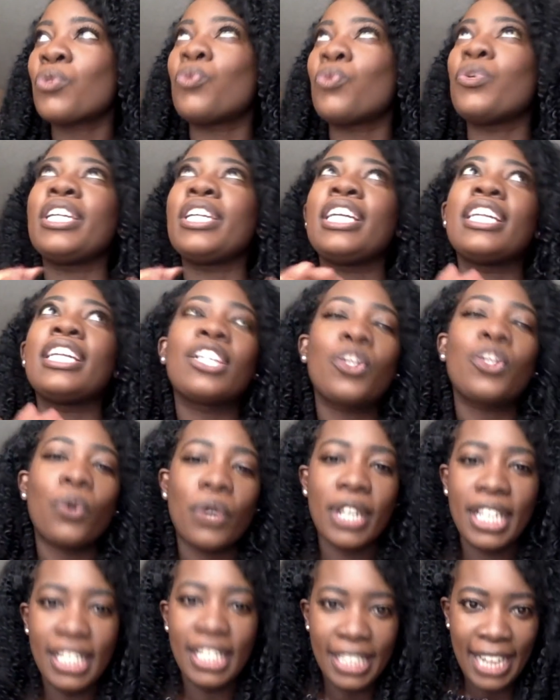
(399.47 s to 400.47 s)
We needed
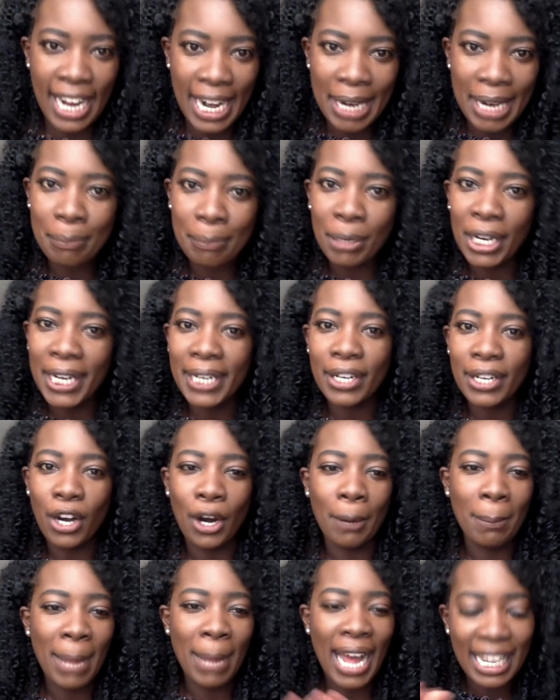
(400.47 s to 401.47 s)
Lauren and Cameron,
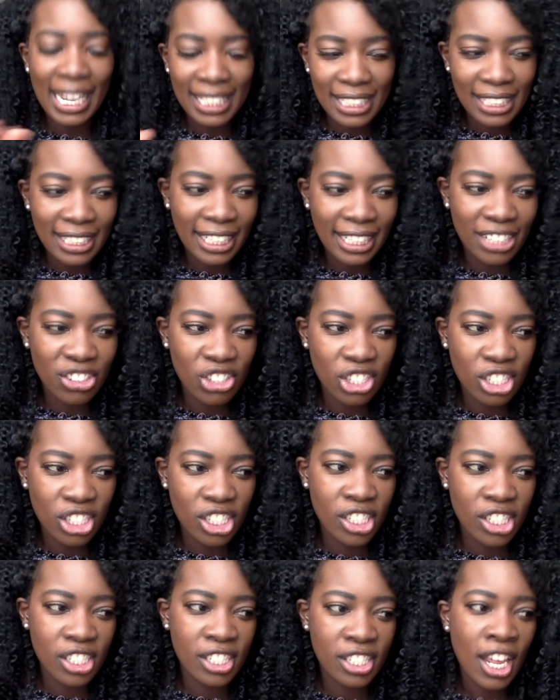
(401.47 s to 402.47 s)
our palate
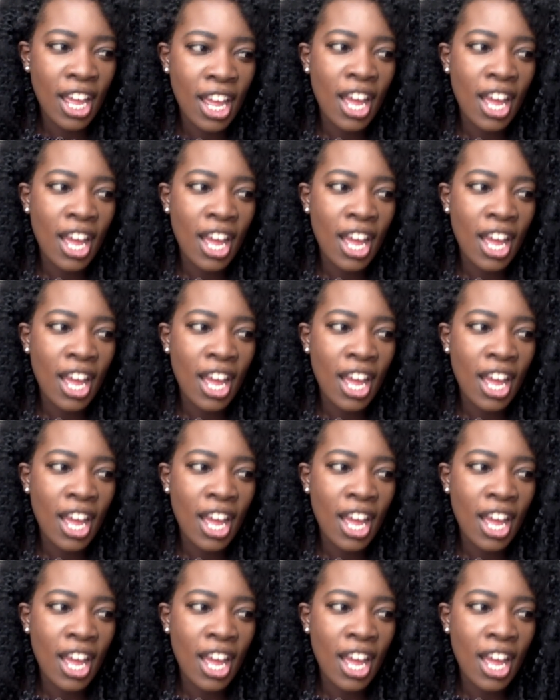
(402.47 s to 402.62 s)
cleansers.